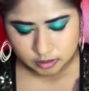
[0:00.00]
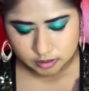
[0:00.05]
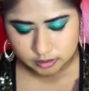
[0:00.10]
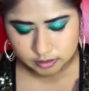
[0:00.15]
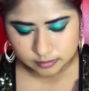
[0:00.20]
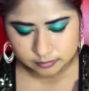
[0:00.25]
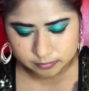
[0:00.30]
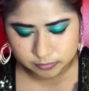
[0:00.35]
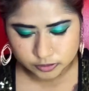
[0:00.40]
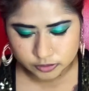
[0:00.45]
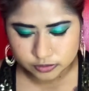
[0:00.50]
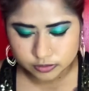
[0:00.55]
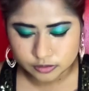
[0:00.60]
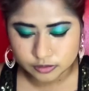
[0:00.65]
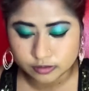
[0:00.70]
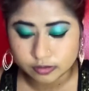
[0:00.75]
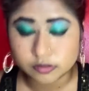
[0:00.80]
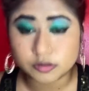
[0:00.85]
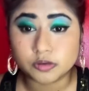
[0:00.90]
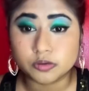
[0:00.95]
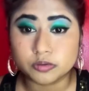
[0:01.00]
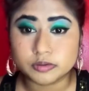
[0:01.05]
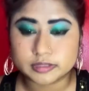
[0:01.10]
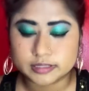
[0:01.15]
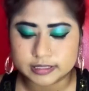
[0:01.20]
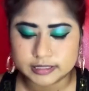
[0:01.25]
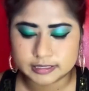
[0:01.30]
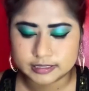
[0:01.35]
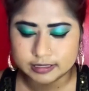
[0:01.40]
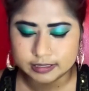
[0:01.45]
I'm just used it
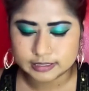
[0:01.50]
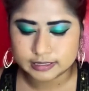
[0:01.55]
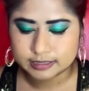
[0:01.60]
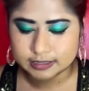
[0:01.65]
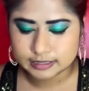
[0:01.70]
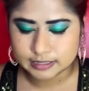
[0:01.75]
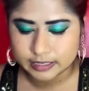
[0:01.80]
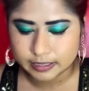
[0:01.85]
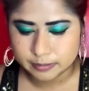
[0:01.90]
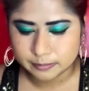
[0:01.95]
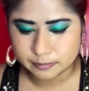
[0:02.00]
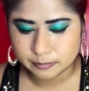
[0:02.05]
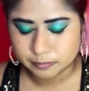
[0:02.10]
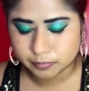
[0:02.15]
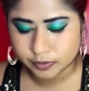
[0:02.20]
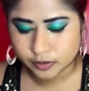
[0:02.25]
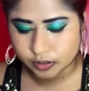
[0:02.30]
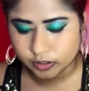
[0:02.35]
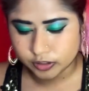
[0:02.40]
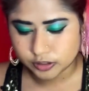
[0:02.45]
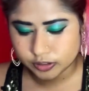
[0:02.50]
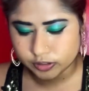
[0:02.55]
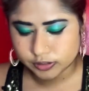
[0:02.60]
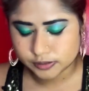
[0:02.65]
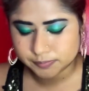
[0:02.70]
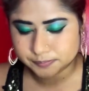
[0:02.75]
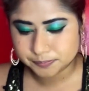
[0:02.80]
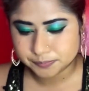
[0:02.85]
in the same brush